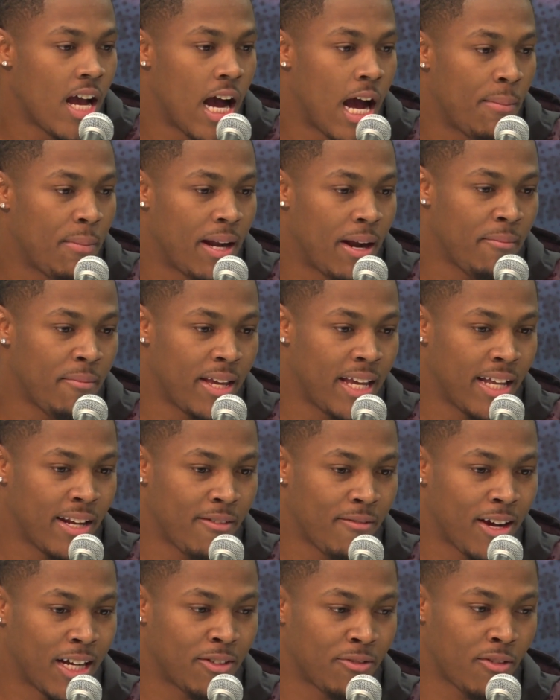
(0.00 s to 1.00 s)
I mean, I've been getting
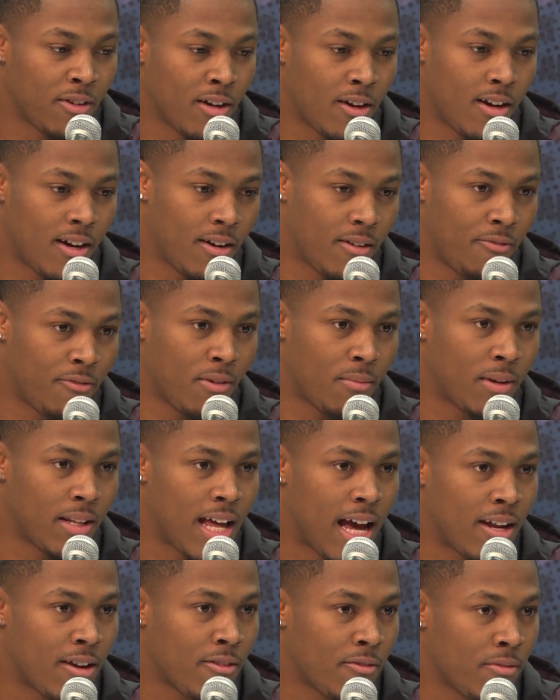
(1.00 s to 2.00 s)
advice from a
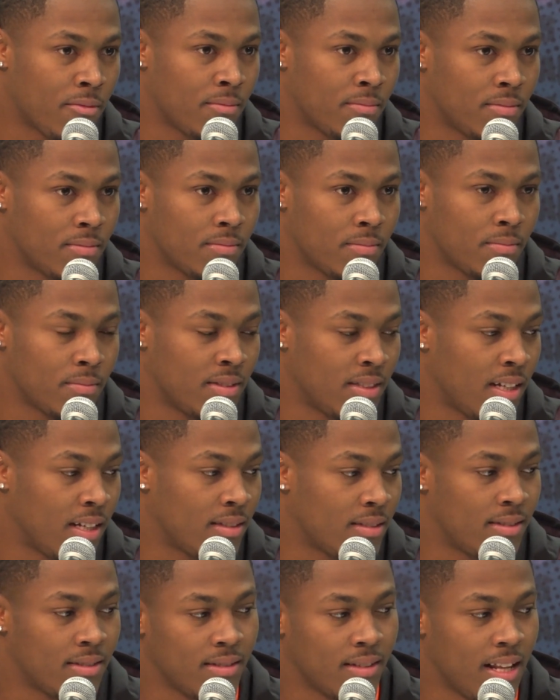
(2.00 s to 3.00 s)
lot of them
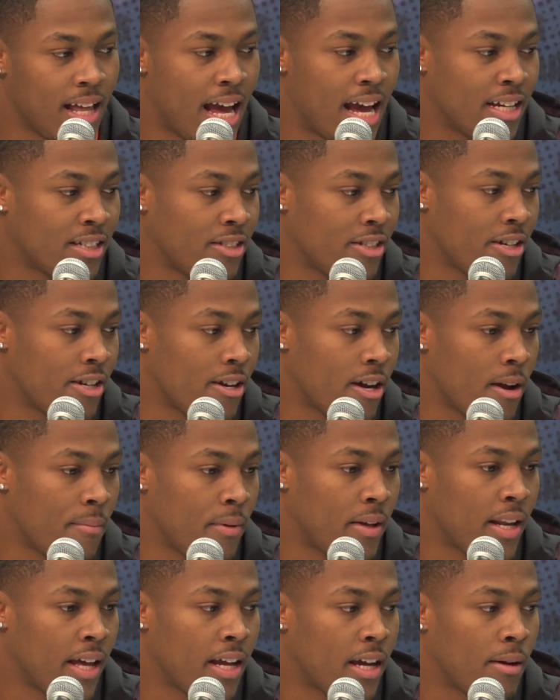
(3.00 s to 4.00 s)
since last year. I
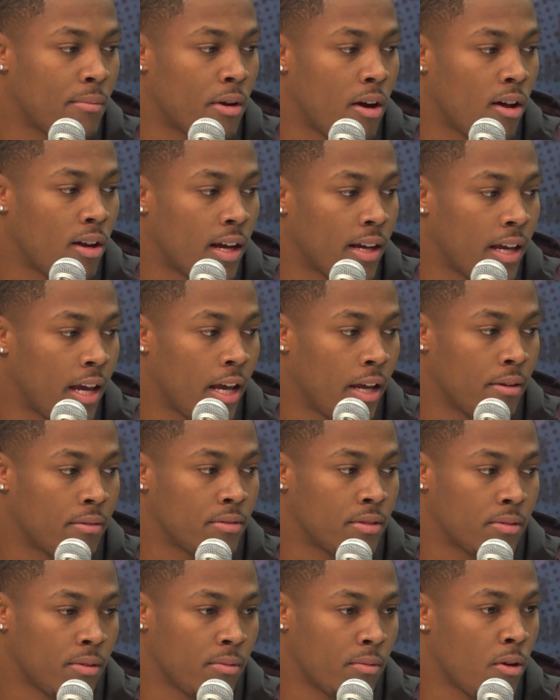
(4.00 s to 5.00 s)
mean, they come to all our
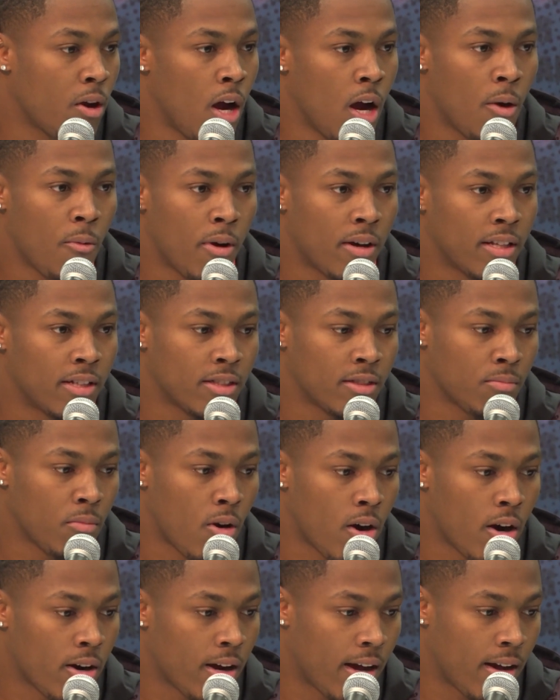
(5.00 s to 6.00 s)
games, whether it's
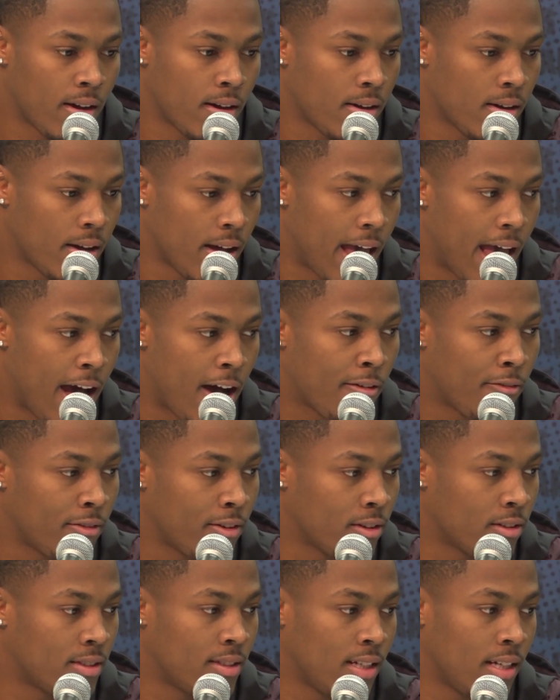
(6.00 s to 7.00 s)
Mark,
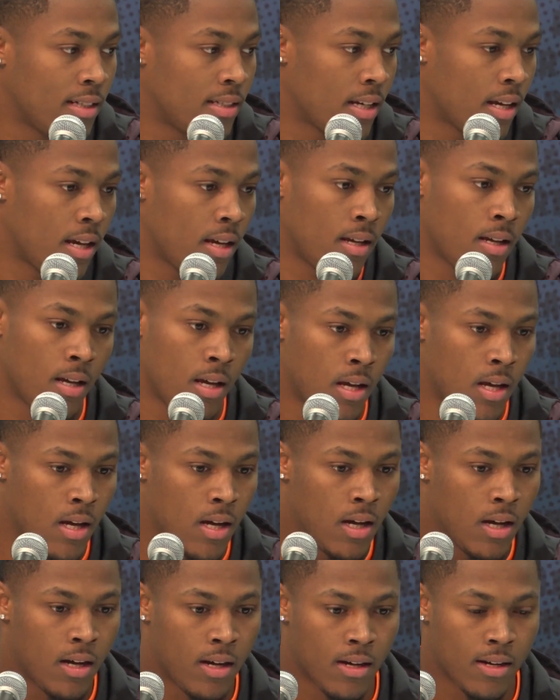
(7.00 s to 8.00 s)
Alvin, or TJ.
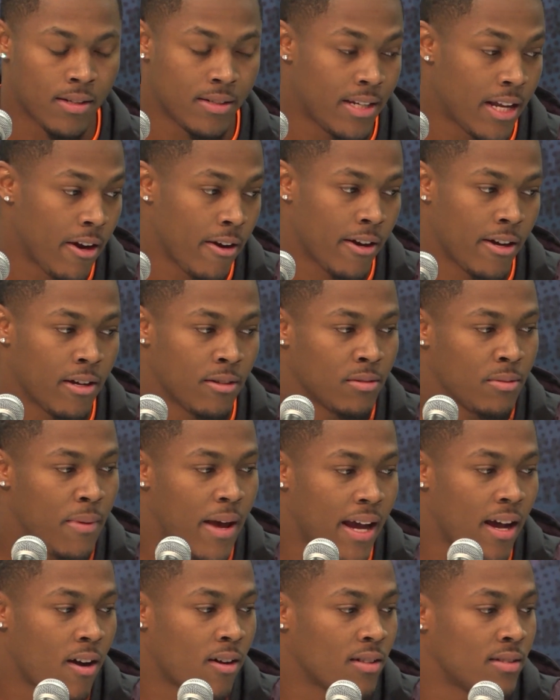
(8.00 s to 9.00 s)
Derek comes
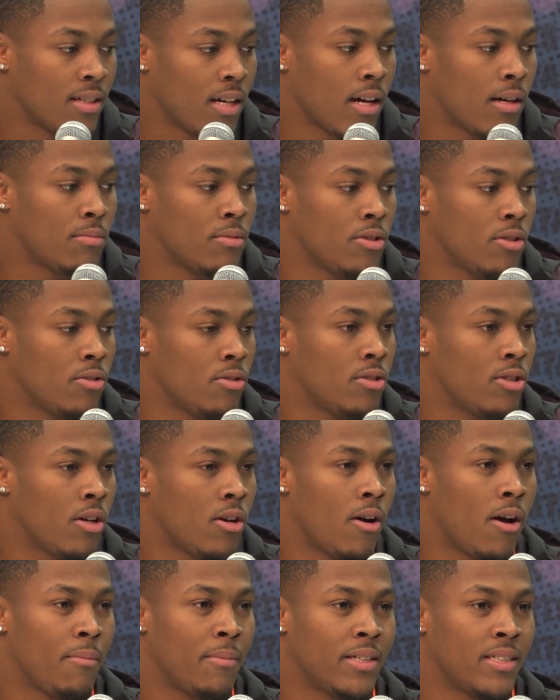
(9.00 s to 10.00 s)
back all the time too.
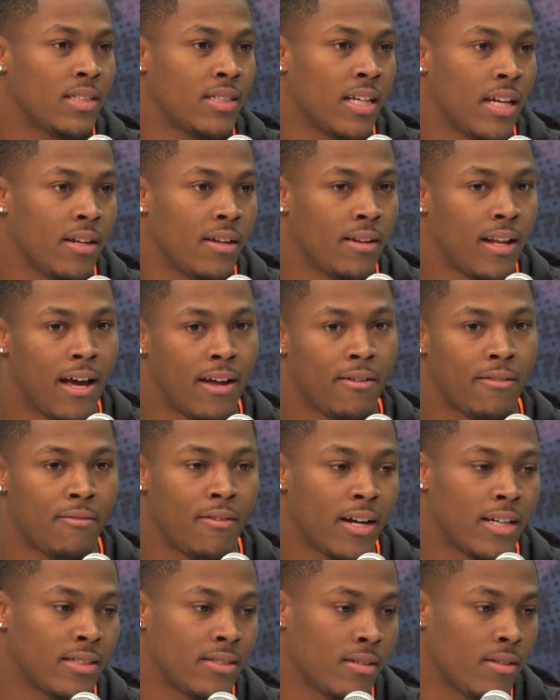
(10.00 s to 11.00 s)
So I mean, just getting a lot of
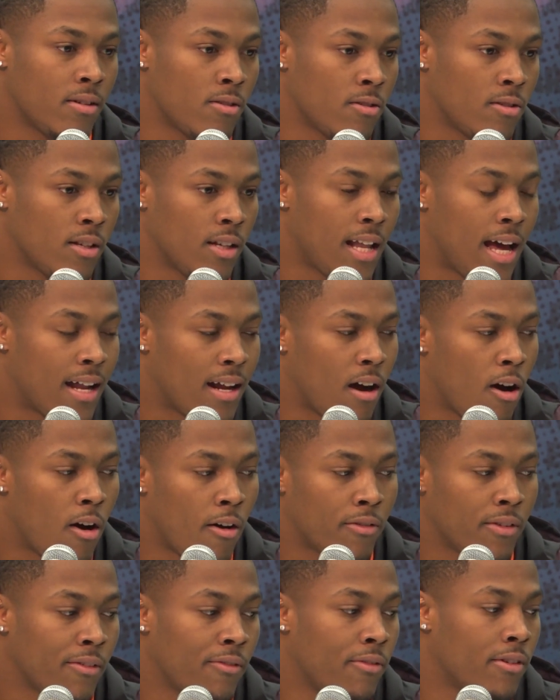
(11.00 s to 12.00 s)
advice on a lot of
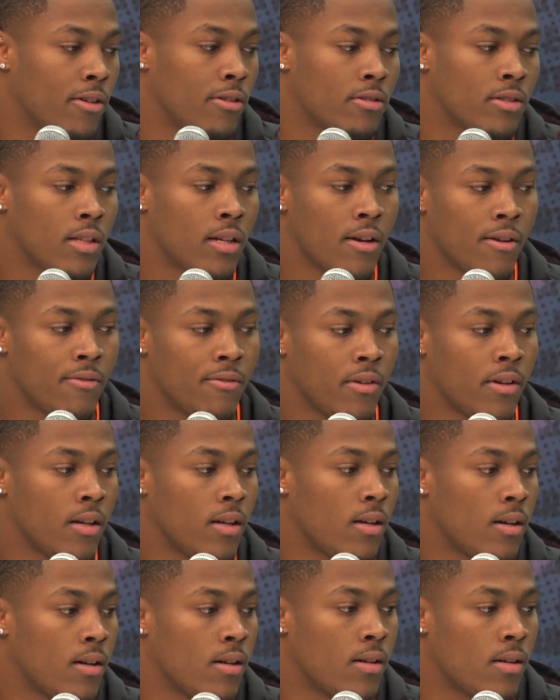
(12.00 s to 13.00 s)
off the field stuff
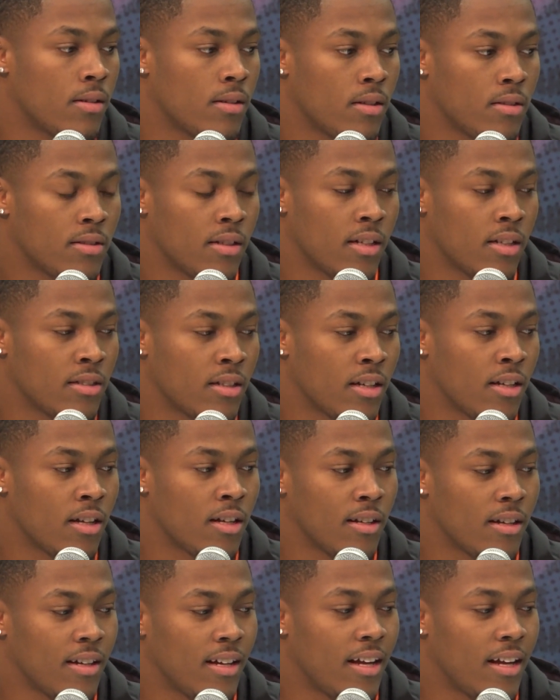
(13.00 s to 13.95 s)
and